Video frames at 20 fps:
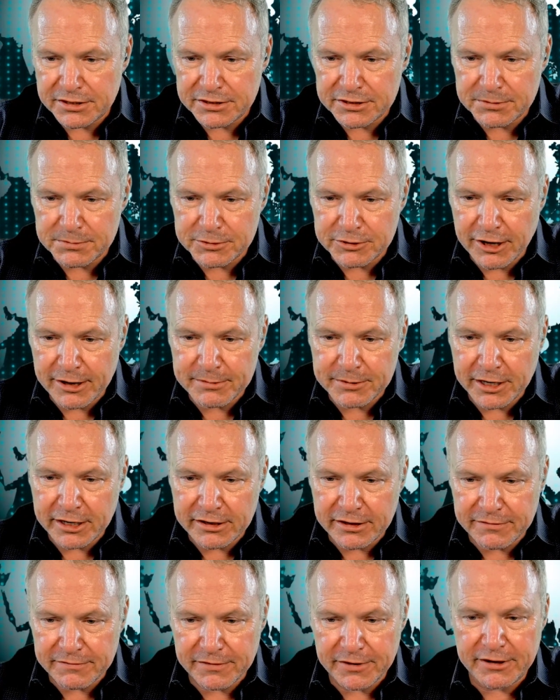Subscriber
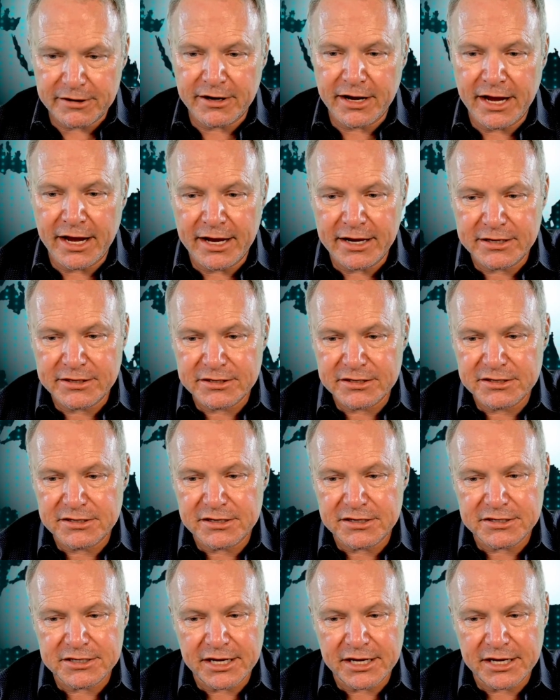Ali Fair asks, does